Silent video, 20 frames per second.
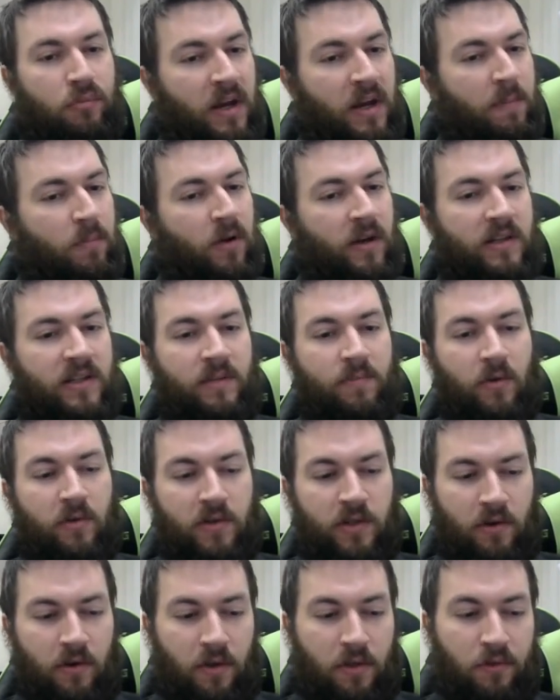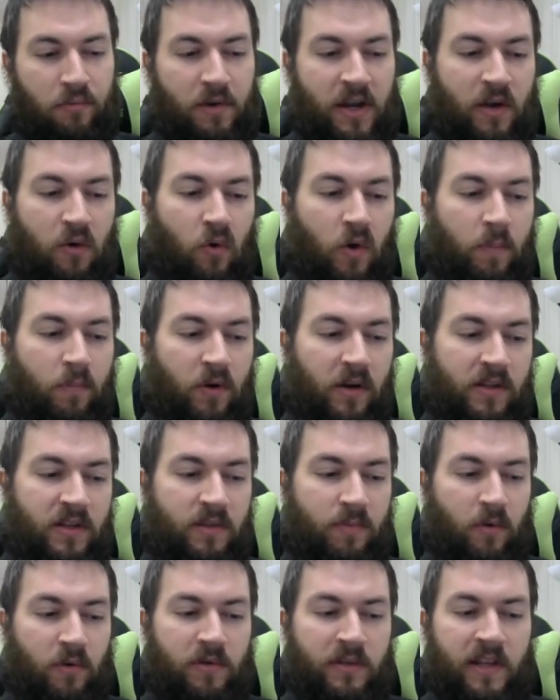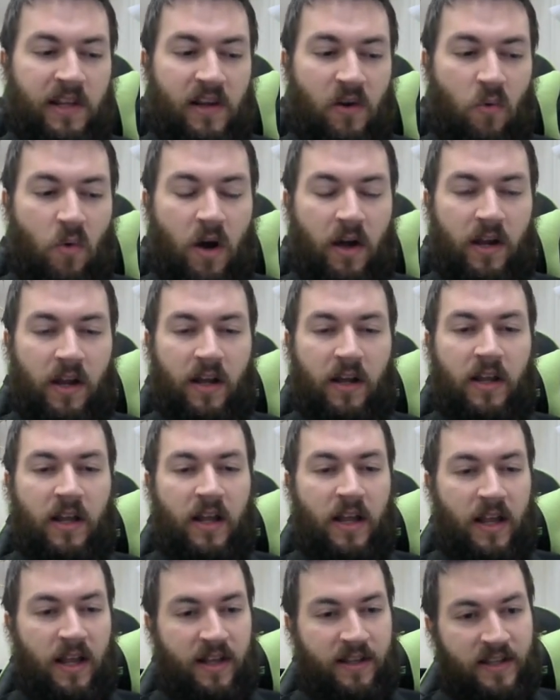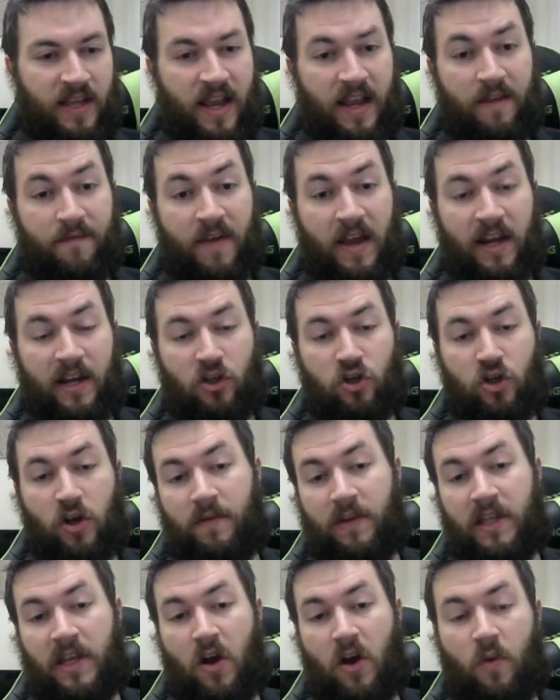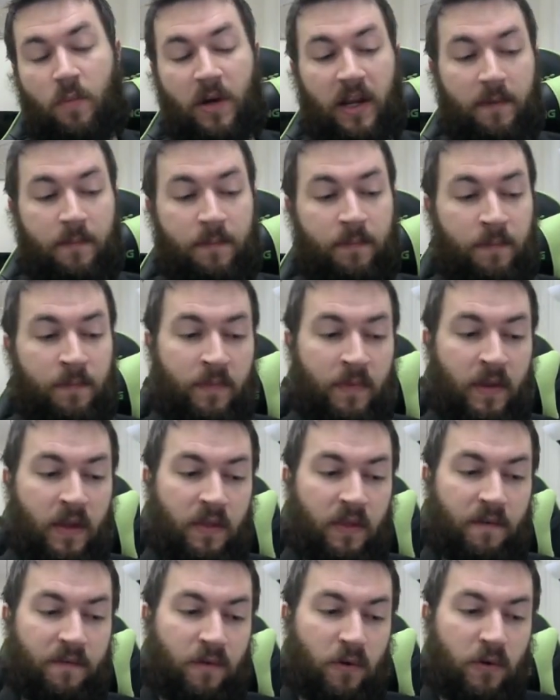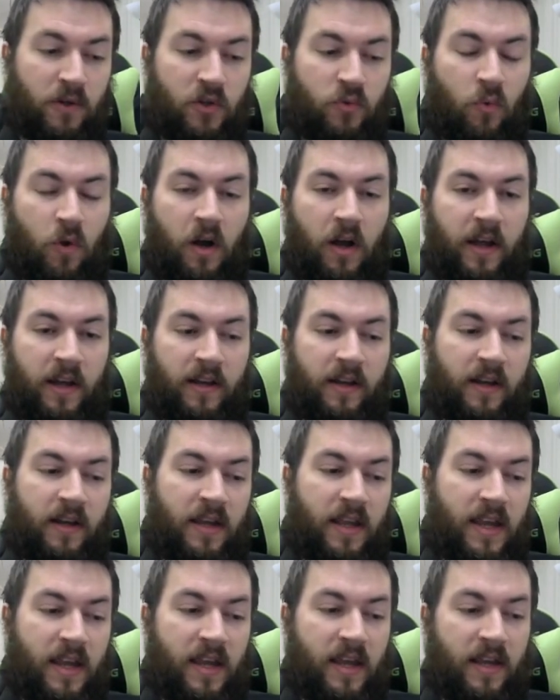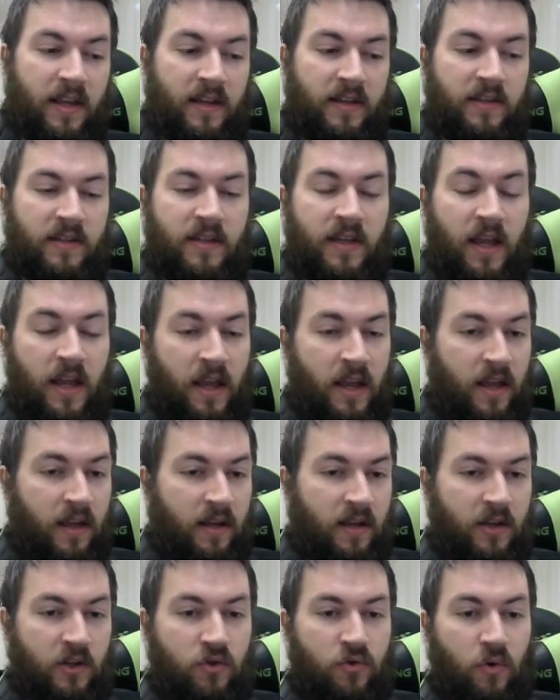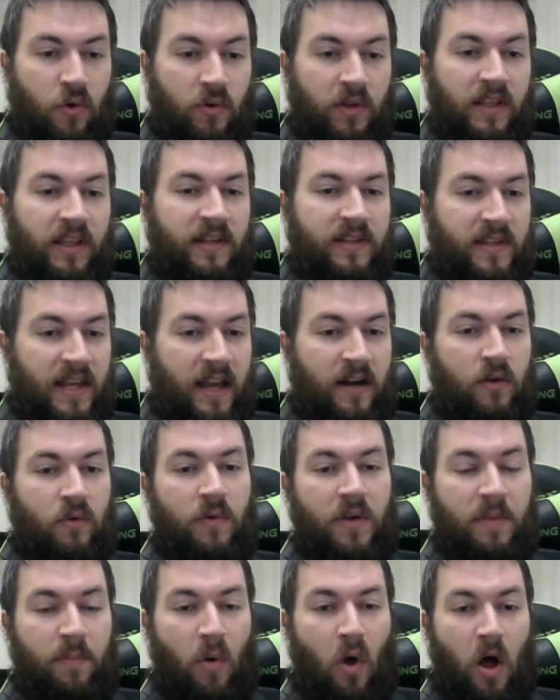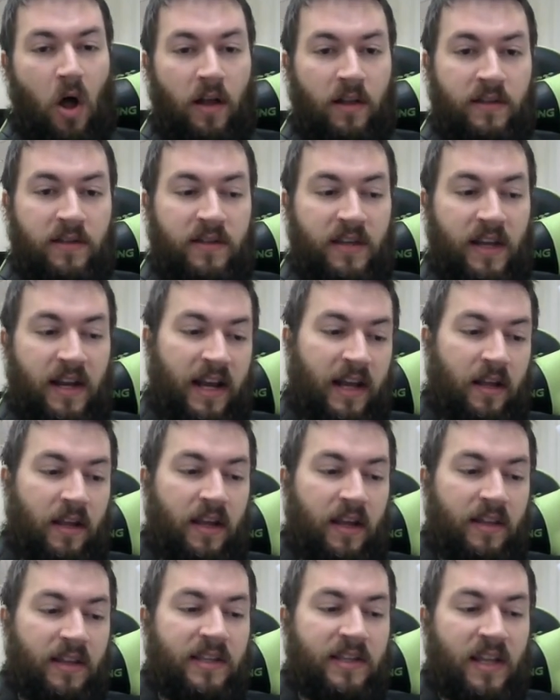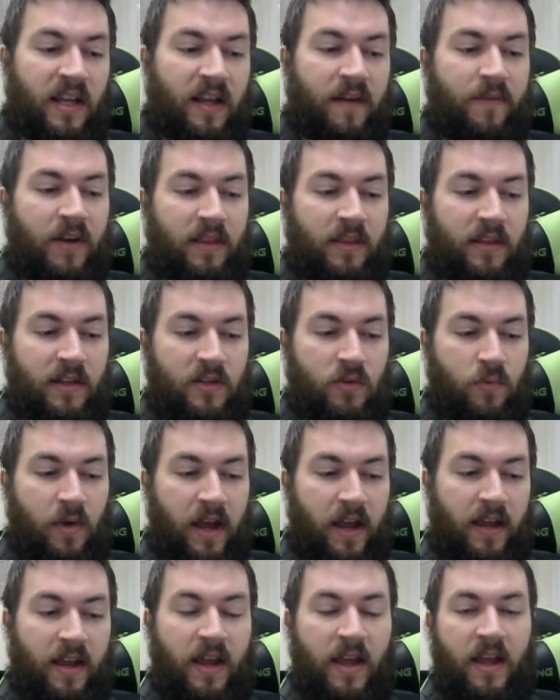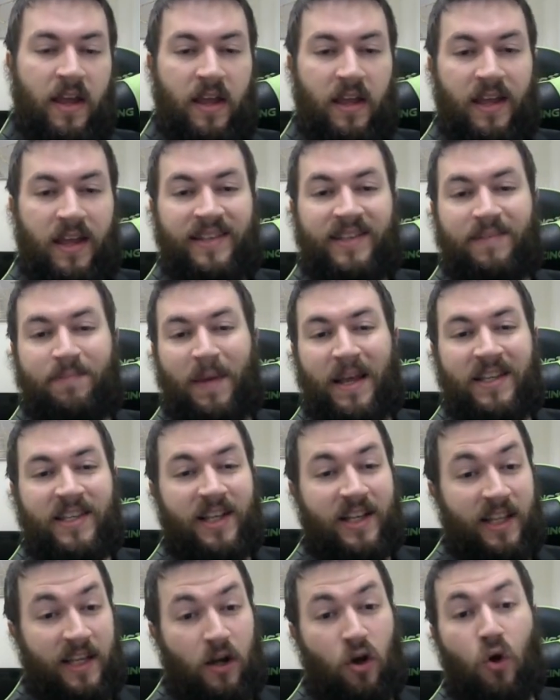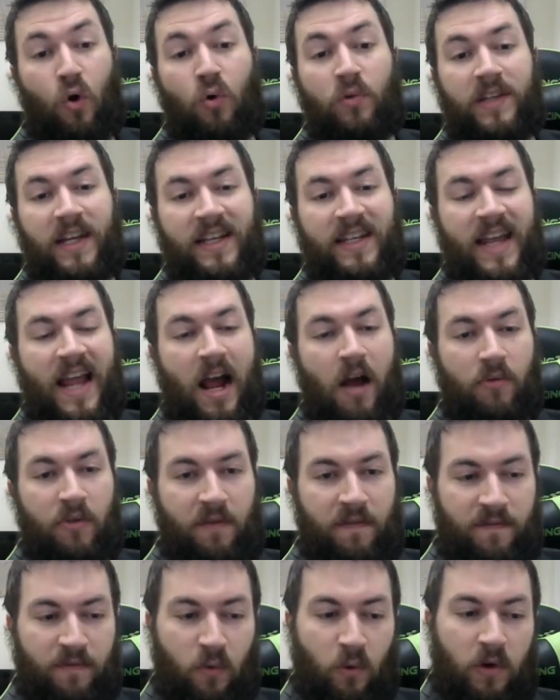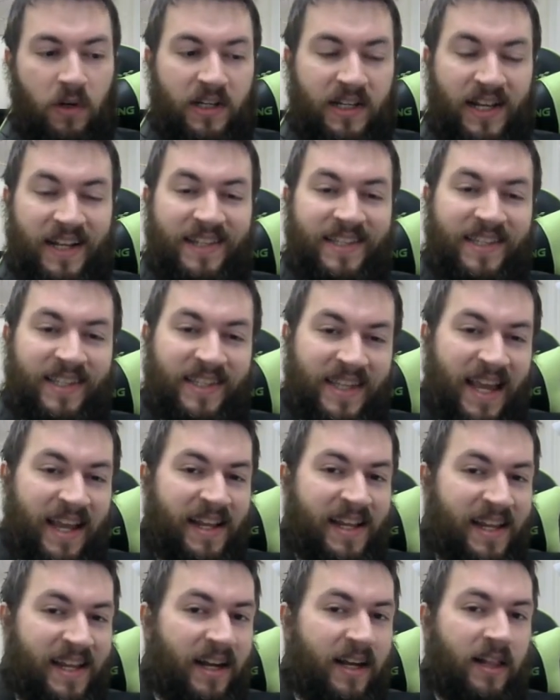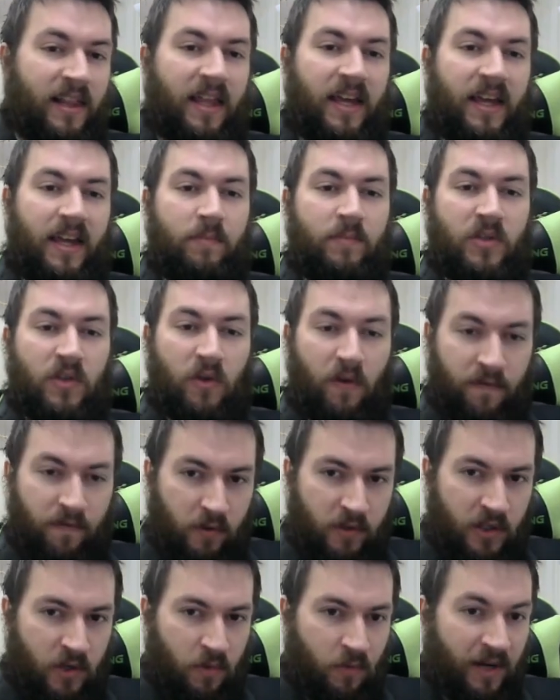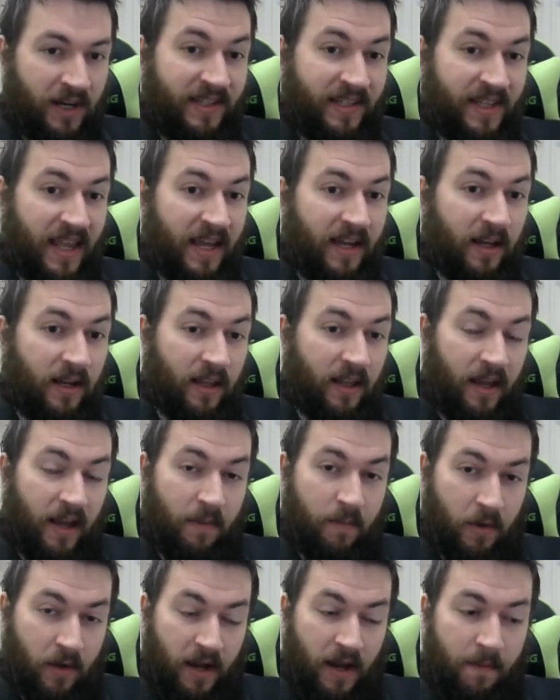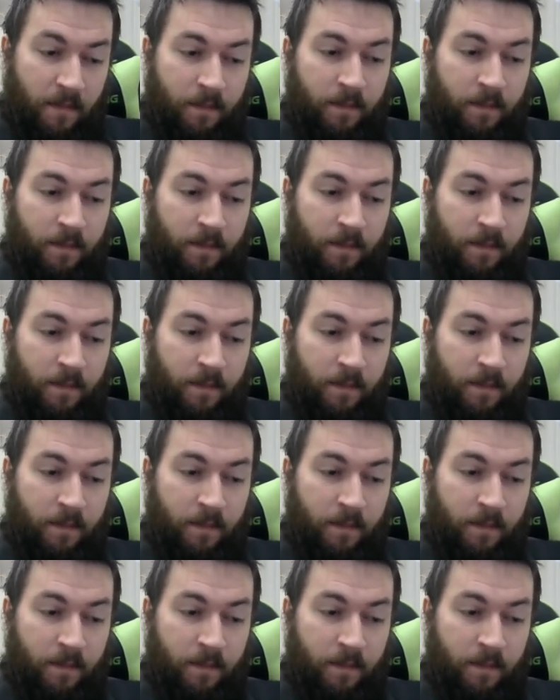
principles. There are three core principles that you want to take advantage of in the opening. The first one is controlling the center with pawns, and let's think of it this way. It's basically holding down the fort. It's staking a claim. So first you want to stake a claim, okay?